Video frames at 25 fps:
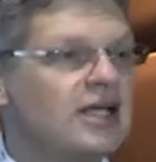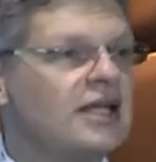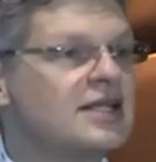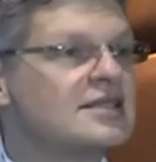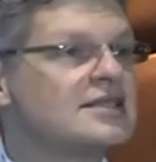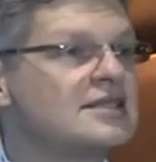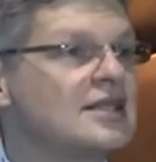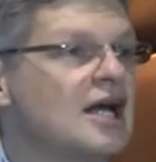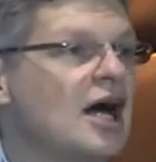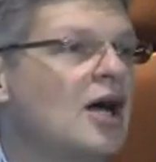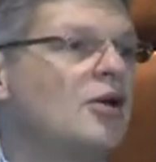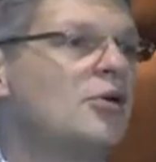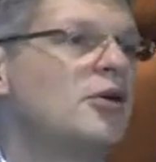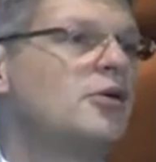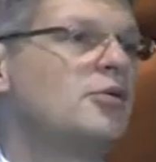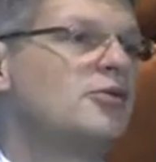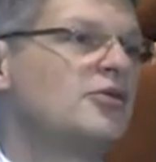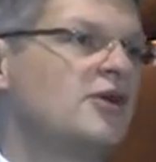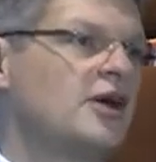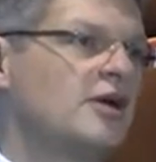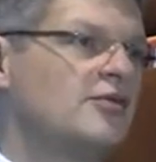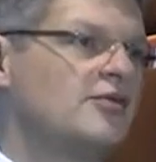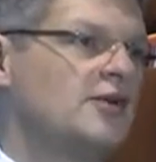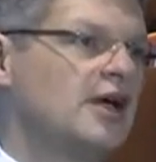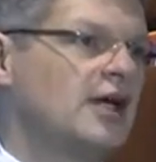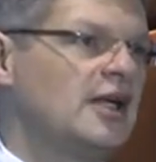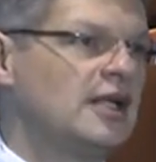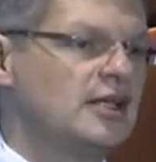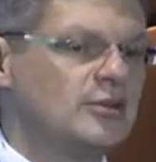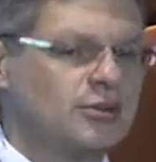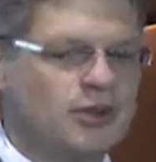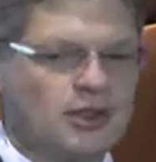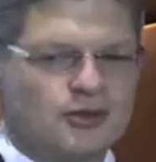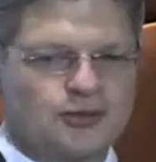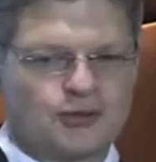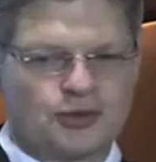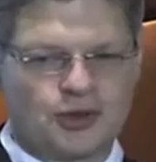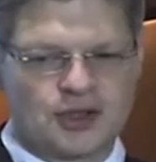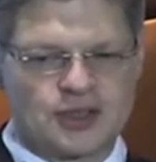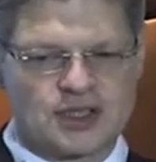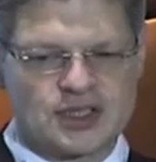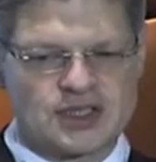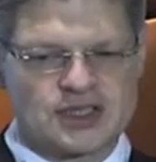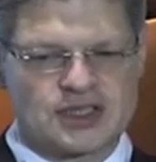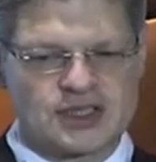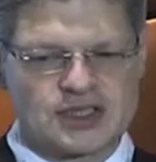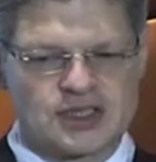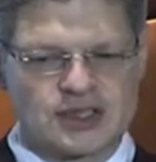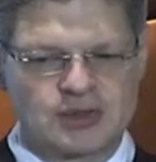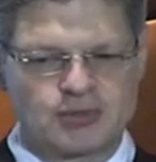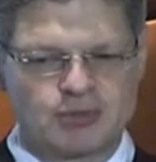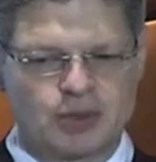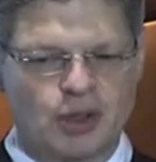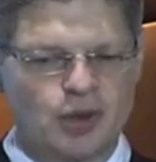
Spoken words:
is now available for this